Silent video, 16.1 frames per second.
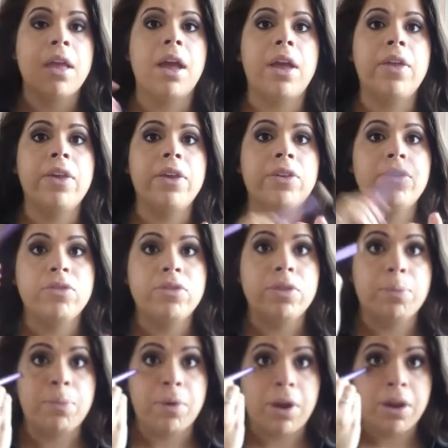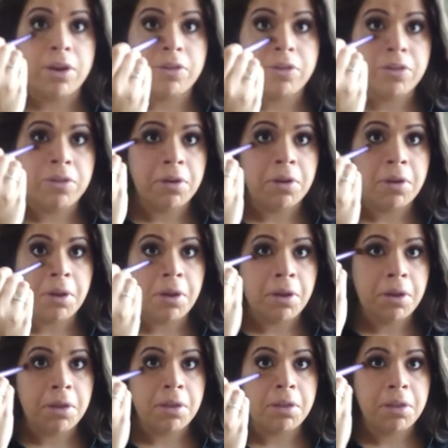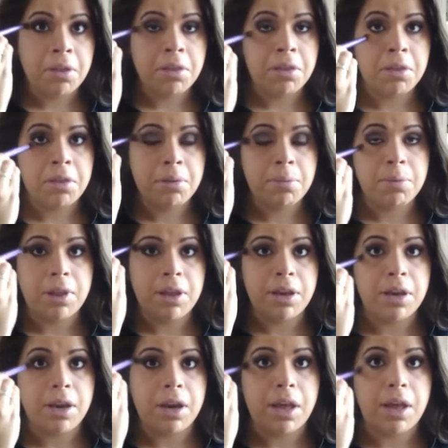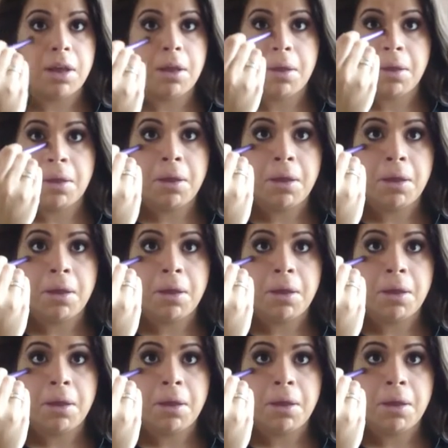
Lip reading: And then use the brush to blend it out.